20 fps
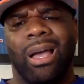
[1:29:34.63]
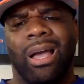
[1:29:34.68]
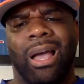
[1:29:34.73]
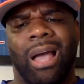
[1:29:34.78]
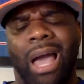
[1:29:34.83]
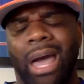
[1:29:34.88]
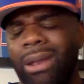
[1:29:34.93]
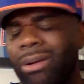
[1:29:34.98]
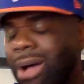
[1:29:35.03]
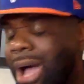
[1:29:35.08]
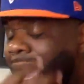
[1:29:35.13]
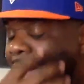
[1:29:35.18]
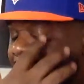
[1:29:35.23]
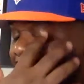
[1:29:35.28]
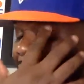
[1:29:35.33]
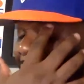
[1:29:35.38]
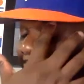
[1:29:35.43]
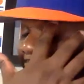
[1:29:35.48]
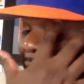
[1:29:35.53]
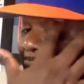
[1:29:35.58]
I
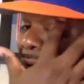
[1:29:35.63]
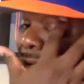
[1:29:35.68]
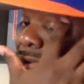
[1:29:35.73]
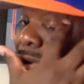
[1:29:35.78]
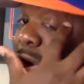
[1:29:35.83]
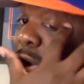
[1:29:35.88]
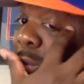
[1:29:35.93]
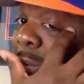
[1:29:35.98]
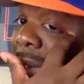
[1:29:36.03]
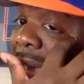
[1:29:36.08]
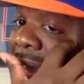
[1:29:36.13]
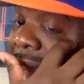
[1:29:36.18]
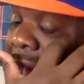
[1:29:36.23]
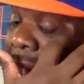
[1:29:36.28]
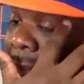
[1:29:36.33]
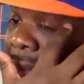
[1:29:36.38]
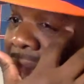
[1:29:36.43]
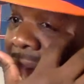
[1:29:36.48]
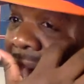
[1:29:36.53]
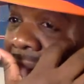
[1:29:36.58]
don't know, man.
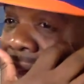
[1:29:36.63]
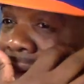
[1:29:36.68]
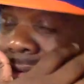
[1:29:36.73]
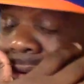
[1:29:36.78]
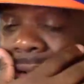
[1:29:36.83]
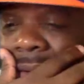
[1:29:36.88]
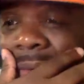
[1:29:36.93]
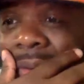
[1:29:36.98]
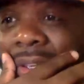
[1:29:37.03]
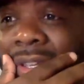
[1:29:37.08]
I mean, I don't.